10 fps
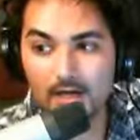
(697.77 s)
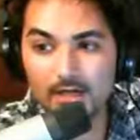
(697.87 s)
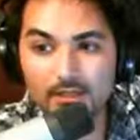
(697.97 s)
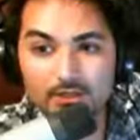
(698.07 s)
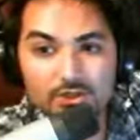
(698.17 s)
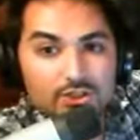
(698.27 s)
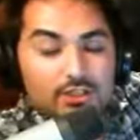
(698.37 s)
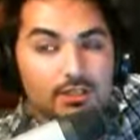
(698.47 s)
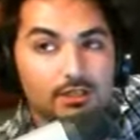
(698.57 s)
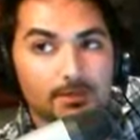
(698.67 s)
I
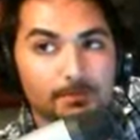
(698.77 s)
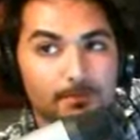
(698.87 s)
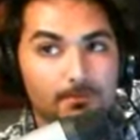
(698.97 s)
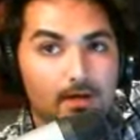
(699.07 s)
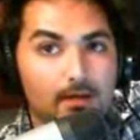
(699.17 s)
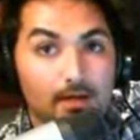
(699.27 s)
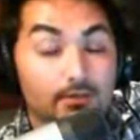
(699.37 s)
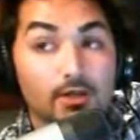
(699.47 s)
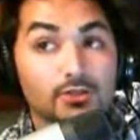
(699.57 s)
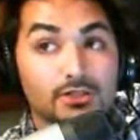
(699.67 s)

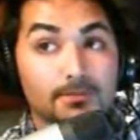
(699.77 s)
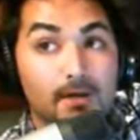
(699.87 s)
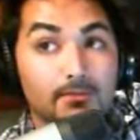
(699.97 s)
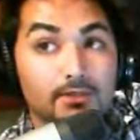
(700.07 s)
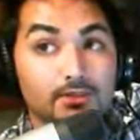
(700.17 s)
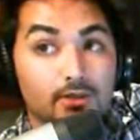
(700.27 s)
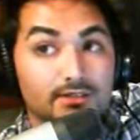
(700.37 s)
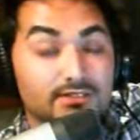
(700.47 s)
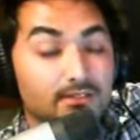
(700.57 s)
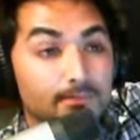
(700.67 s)
don't know. She probably
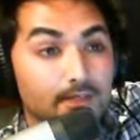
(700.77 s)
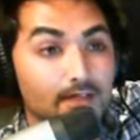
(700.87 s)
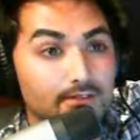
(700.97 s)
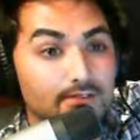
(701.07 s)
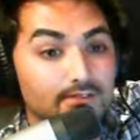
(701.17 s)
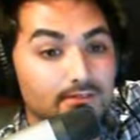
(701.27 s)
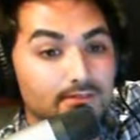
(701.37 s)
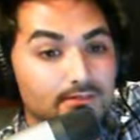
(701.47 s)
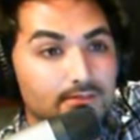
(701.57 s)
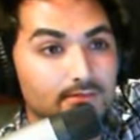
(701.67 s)
thought something
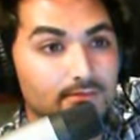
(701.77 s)
else.